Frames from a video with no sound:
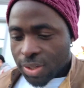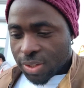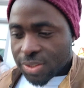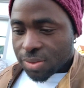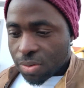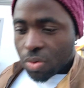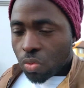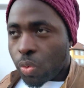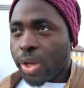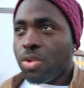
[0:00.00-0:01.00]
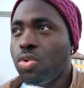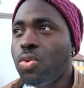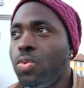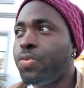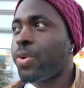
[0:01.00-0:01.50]
it's when
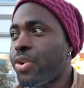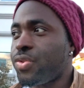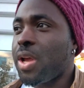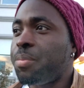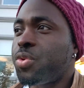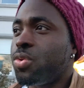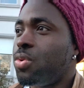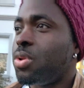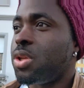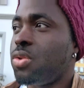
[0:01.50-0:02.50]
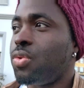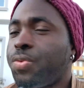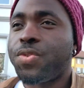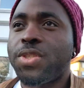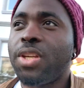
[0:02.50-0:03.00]
you, for example,
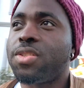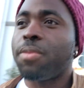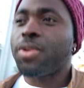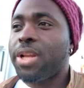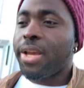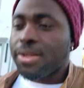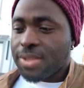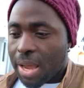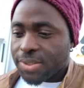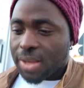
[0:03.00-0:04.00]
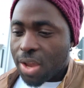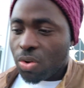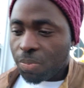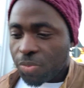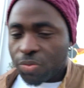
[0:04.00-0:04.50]
you seek something like
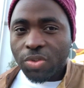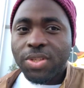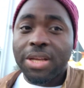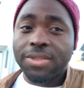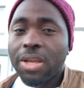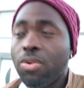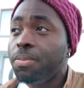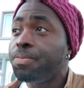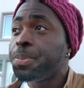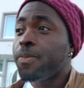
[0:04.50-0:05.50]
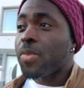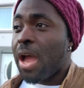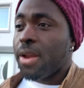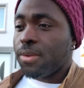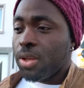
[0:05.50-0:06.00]
asylum. If you seek asylum
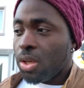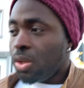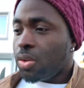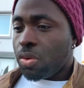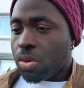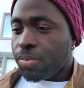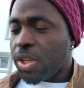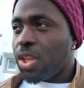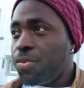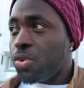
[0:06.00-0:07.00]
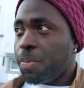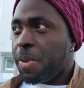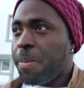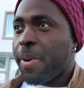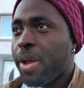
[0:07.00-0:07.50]
and they give you a
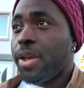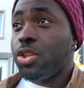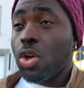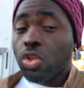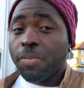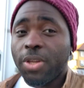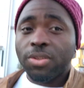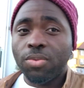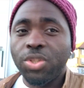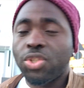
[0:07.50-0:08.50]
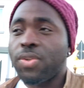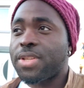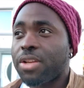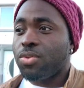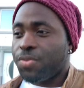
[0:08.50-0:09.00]
paper, a document which shows
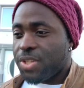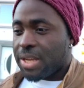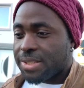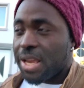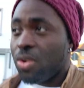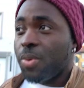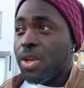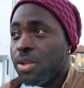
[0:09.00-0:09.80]
that you seek asylum,